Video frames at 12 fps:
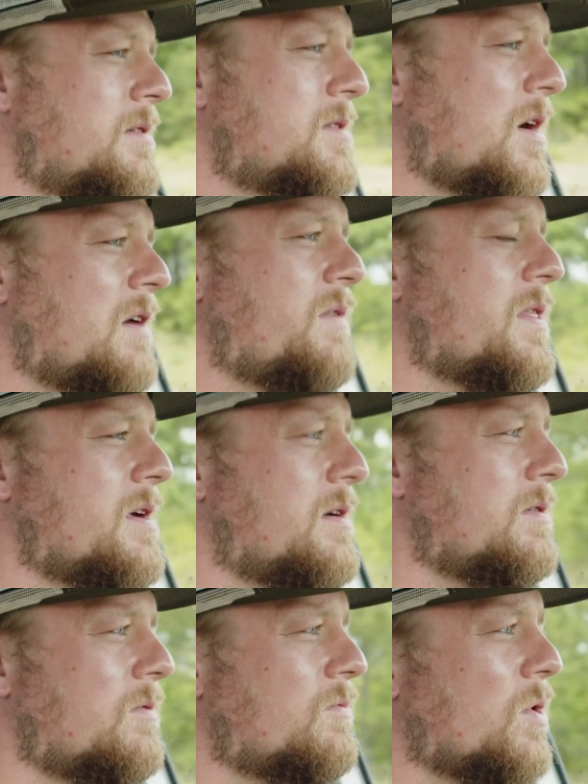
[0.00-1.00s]
Sorry for
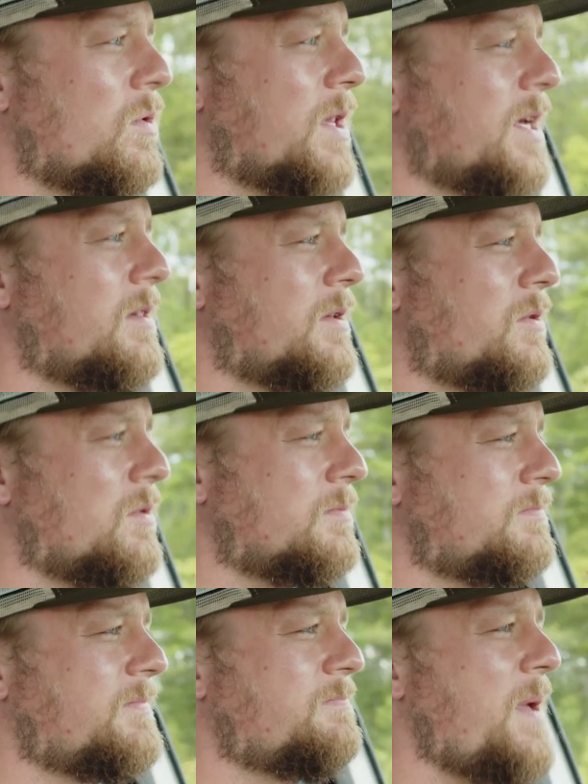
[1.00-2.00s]
the rolling little
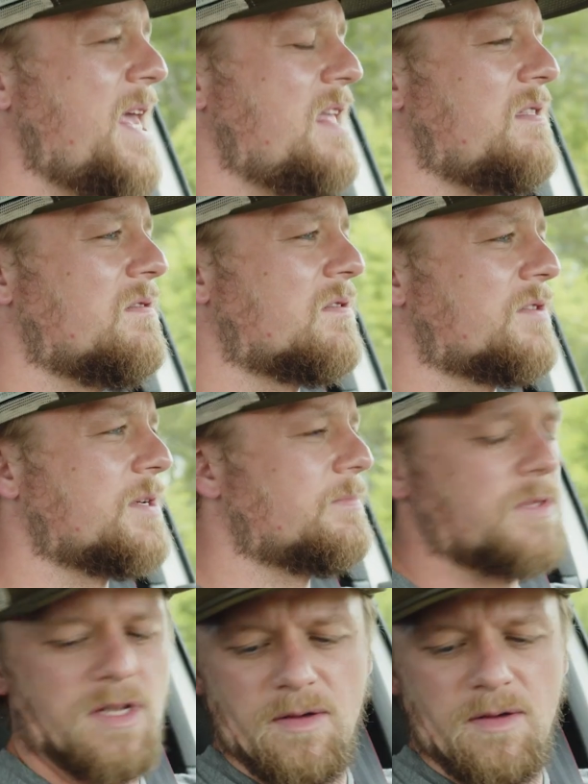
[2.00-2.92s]
pins or something,